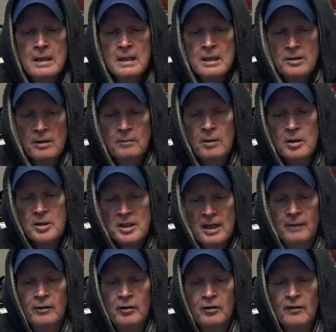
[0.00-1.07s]
So most
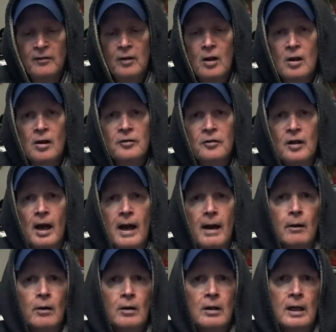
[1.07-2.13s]
of us have lost
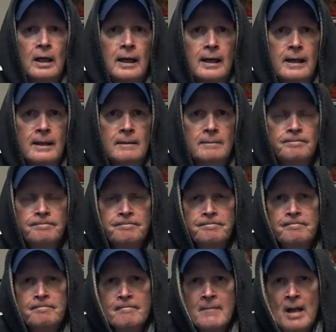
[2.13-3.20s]
our
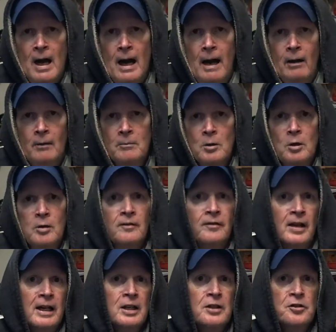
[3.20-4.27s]

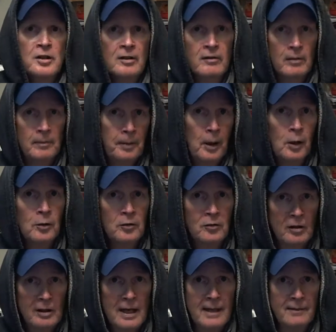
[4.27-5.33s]
motivation to post
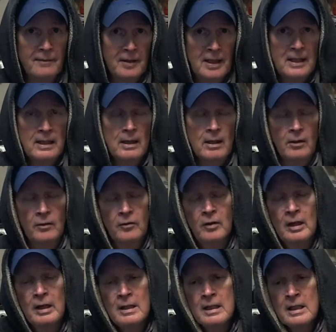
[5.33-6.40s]
a lot of videos.
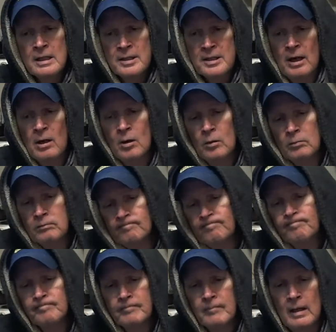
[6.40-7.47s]
So,
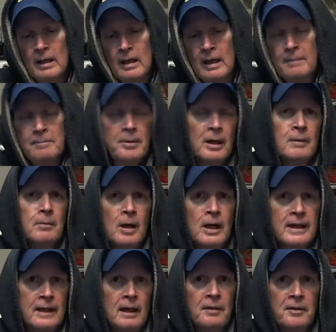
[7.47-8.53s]
and Big
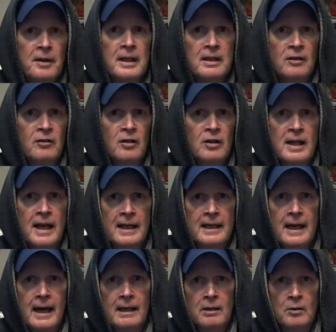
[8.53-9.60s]
Mike, I think, is in that
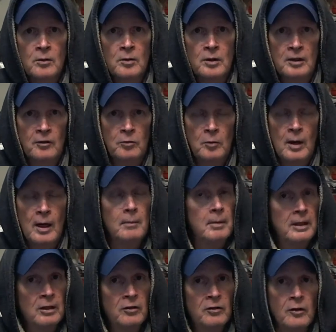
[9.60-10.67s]
category as well.
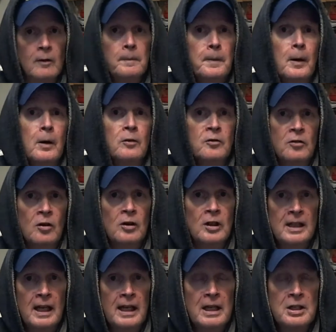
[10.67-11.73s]
But he still posts on
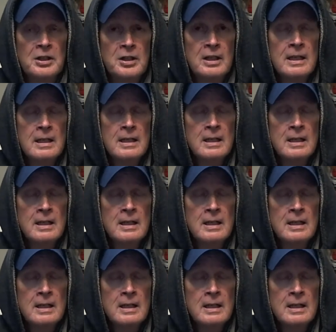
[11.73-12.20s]
occasion.